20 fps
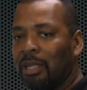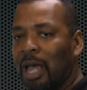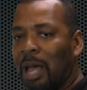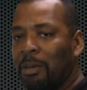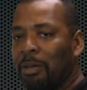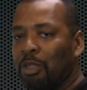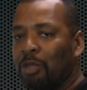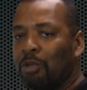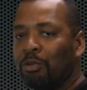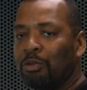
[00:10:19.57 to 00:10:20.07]

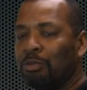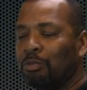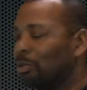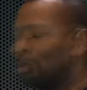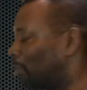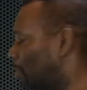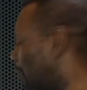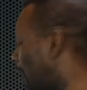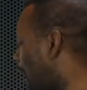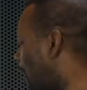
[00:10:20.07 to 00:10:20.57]
I mean,
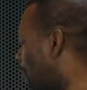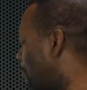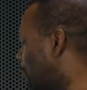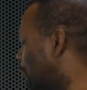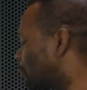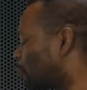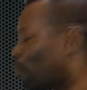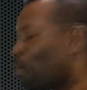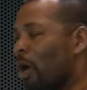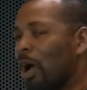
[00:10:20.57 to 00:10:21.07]
you
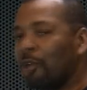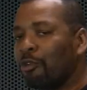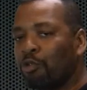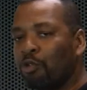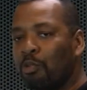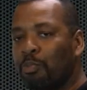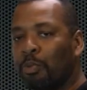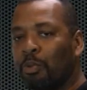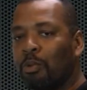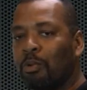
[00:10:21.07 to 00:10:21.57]
almost
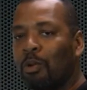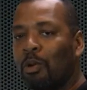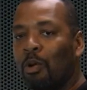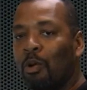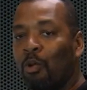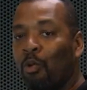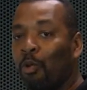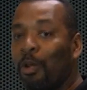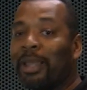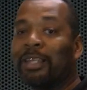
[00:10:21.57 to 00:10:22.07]
quadruple,
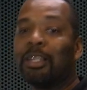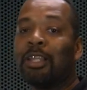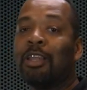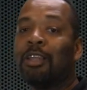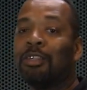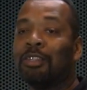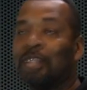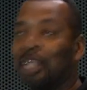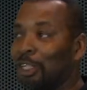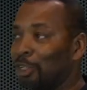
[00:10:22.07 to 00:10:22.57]
I
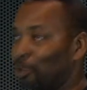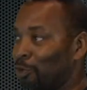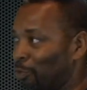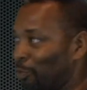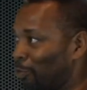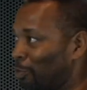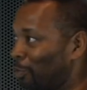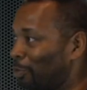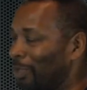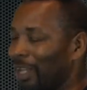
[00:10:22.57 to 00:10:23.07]
don't
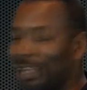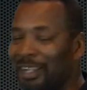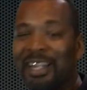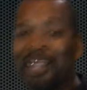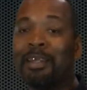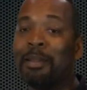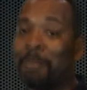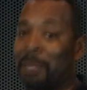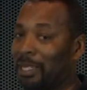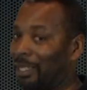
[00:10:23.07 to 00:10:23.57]

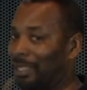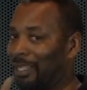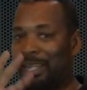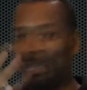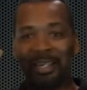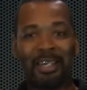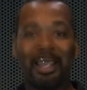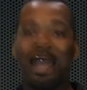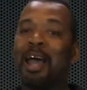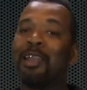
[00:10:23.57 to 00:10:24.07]

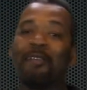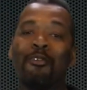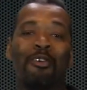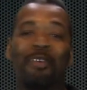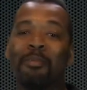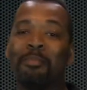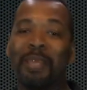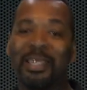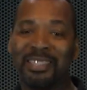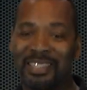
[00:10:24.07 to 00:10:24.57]

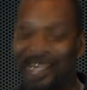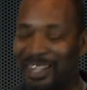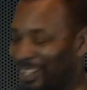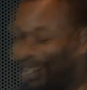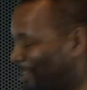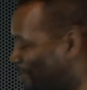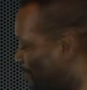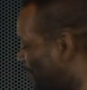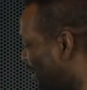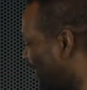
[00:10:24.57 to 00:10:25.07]
want to mess that
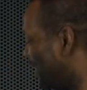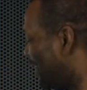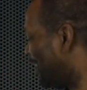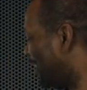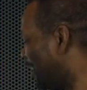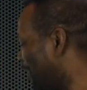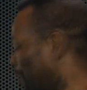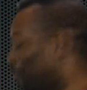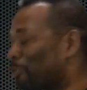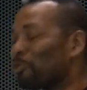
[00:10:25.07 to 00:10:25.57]
up.
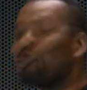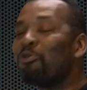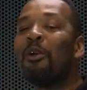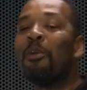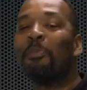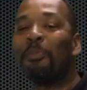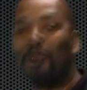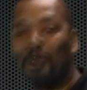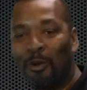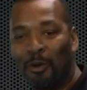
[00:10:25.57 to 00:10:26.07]
You
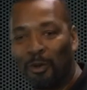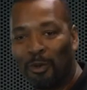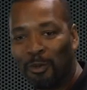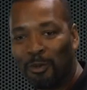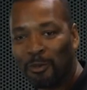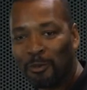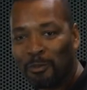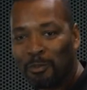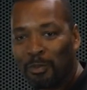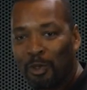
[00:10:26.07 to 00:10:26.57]
triple
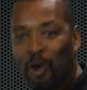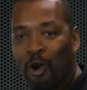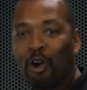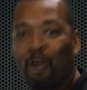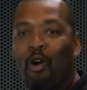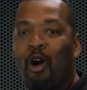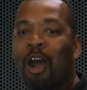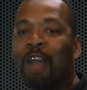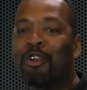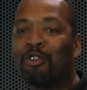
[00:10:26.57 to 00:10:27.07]
or
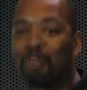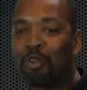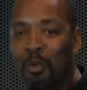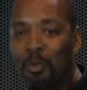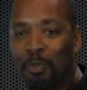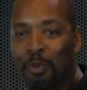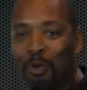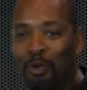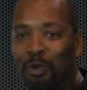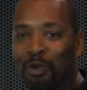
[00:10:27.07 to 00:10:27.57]

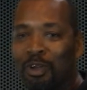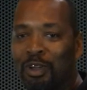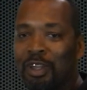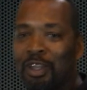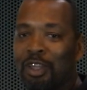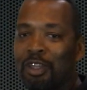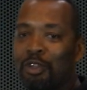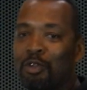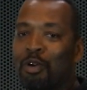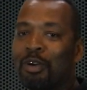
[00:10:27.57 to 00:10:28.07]
quadruple
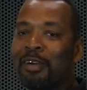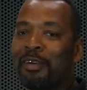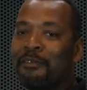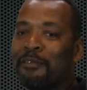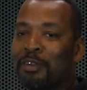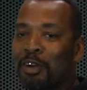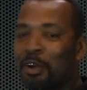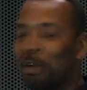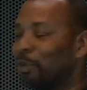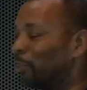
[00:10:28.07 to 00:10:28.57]
your
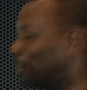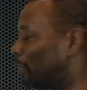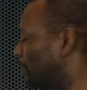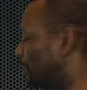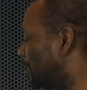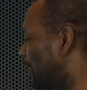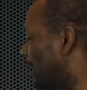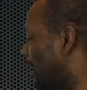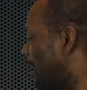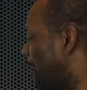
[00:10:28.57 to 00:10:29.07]

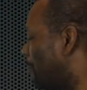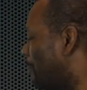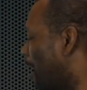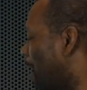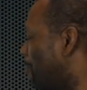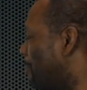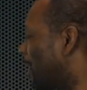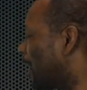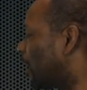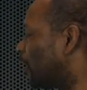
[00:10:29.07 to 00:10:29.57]
conversions
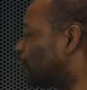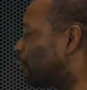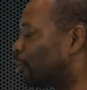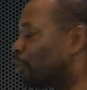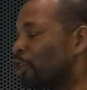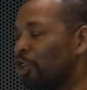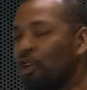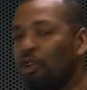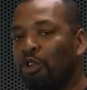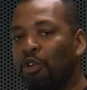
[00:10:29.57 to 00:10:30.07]
by making
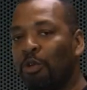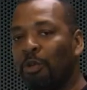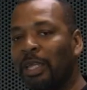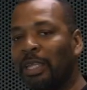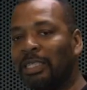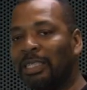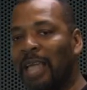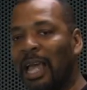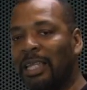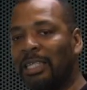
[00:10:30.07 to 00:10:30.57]
sure you do
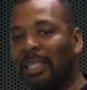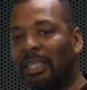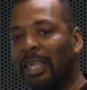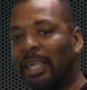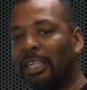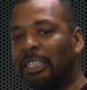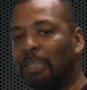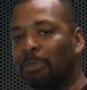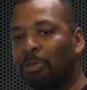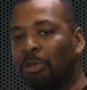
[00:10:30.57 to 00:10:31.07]
these kinds of
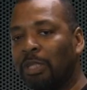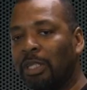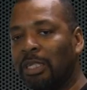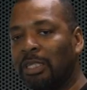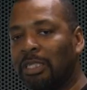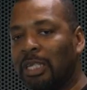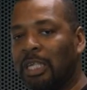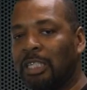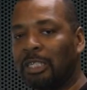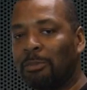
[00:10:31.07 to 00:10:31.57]
things and put
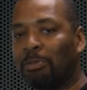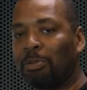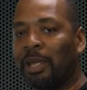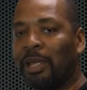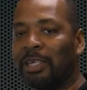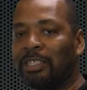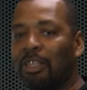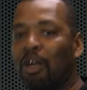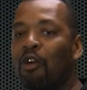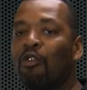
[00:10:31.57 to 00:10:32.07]
these things in
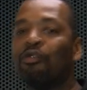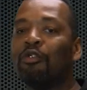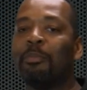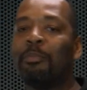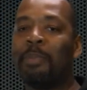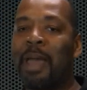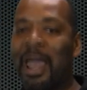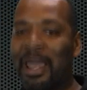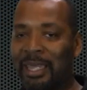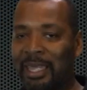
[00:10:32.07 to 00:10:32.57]
place on the
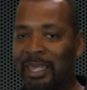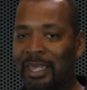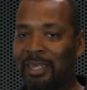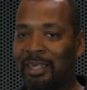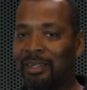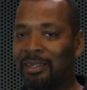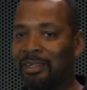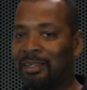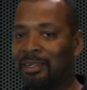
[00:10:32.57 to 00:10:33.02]
back end.